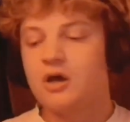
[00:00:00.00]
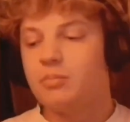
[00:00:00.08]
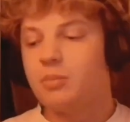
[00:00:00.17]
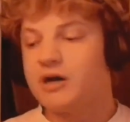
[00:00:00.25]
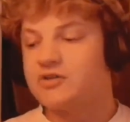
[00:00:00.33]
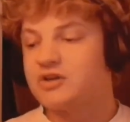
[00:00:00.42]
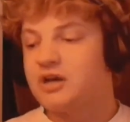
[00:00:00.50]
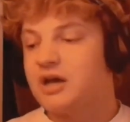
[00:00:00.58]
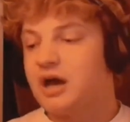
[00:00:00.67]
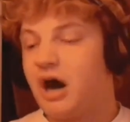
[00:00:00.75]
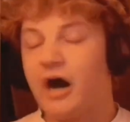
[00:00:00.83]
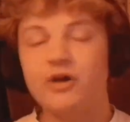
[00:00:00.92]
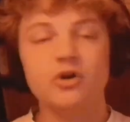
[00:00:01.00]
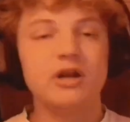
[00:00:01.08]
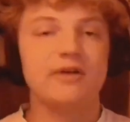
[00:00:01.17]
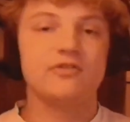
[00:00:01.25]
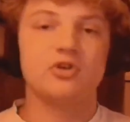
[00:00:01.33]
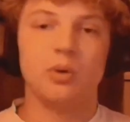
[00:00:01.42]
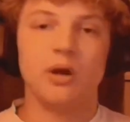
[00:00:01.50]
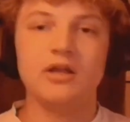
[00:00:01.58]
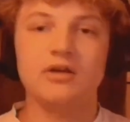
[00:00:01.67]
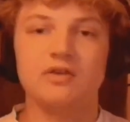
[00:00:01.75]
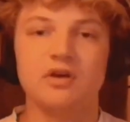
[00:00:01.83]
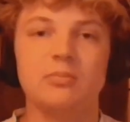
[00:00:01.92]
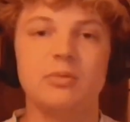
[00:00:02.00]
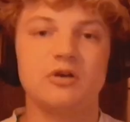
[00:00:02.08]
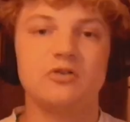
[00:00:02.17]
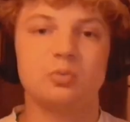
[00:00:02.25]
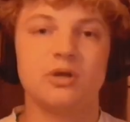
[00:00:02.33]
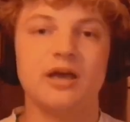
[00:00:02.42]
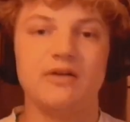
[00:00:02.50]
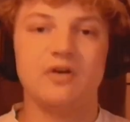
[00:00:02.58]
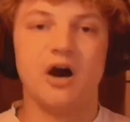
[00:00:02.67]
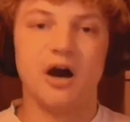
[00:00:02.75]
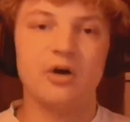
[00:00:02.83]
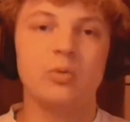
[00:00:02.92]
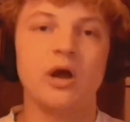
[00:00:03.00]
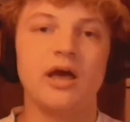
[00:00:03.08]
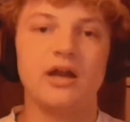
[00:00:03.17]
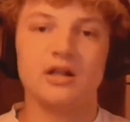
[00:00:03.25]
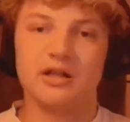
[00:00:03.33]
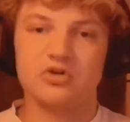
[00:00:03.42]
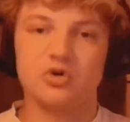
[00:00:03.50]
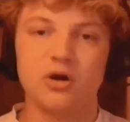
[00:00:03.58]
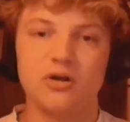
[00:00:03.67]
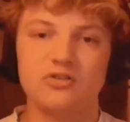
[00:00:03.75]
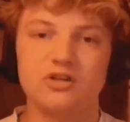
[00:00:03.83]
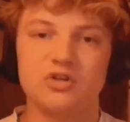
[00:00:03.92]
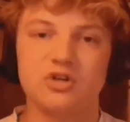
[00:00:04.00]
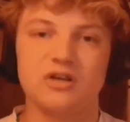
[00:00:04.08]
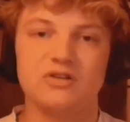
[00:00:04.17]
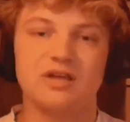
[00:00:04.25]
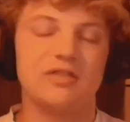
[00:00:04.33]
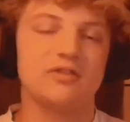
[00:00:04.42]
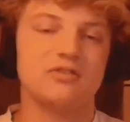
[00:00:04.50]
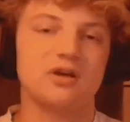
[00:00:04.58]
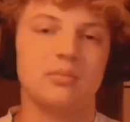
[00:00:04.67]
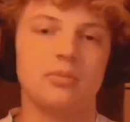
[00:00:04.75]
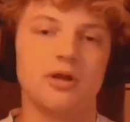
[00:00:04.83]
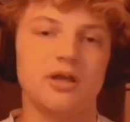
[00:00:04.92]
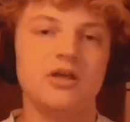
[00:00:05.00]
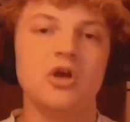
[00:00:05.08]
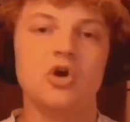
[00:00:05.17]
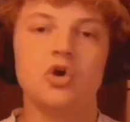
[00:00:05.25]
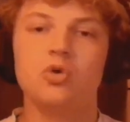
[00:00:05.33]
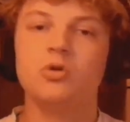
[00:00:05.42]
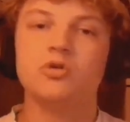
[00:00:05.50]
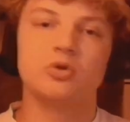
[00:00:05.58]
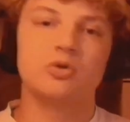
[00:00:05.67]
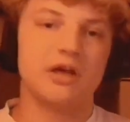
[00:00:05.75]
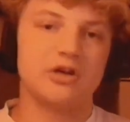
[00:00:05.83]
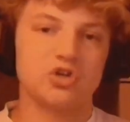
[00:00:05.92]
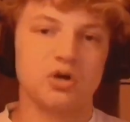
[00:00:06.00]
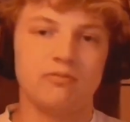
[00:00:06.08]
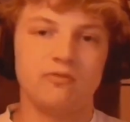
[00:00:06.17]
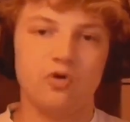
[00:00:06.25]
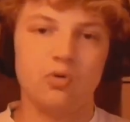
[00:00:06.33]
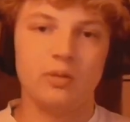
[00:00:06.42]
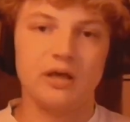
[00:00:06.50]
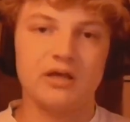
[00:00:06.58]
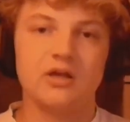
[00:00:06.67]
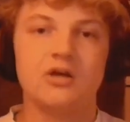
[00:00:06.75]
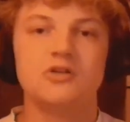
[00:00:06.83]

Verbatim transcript: but I don't have to do any of it because we have hardware and electronics engineers at this company who will do that job for me.